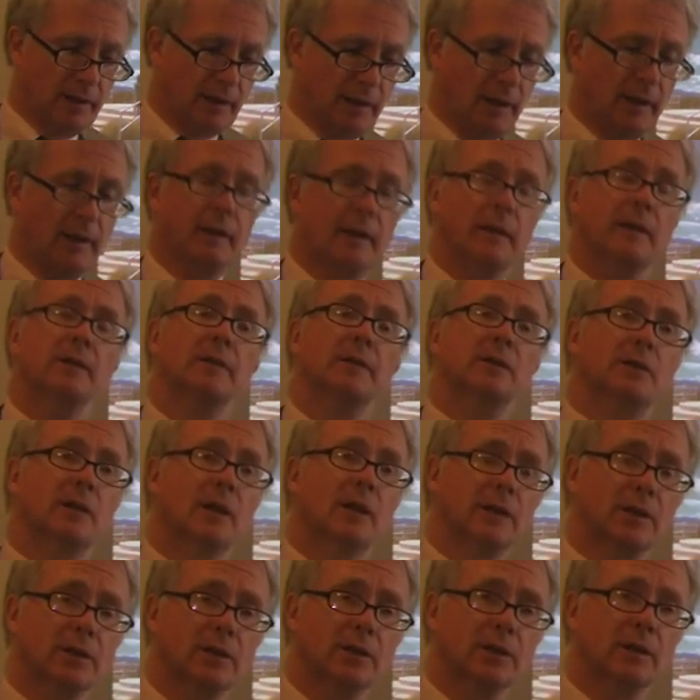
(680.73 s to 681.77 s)
a
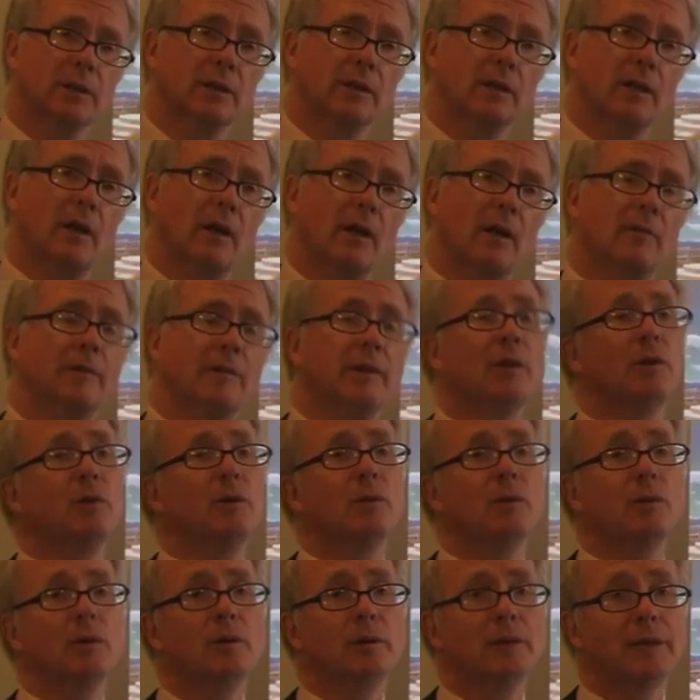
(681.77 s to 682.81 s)
construction of a
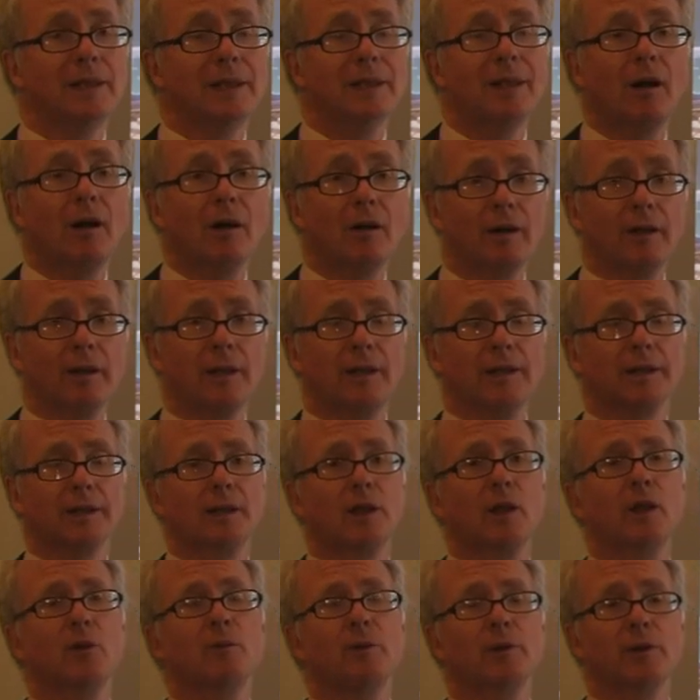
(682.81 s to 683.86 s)
new decolonized
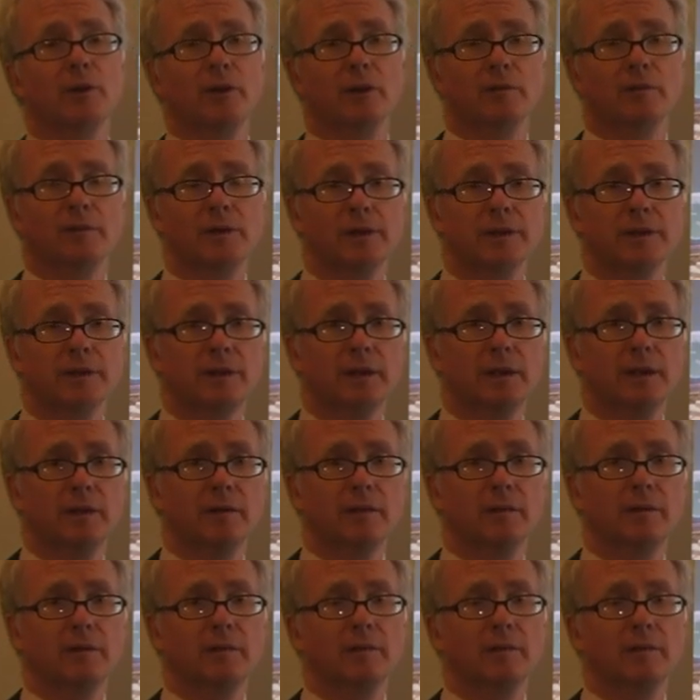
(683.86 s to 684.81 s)
global university.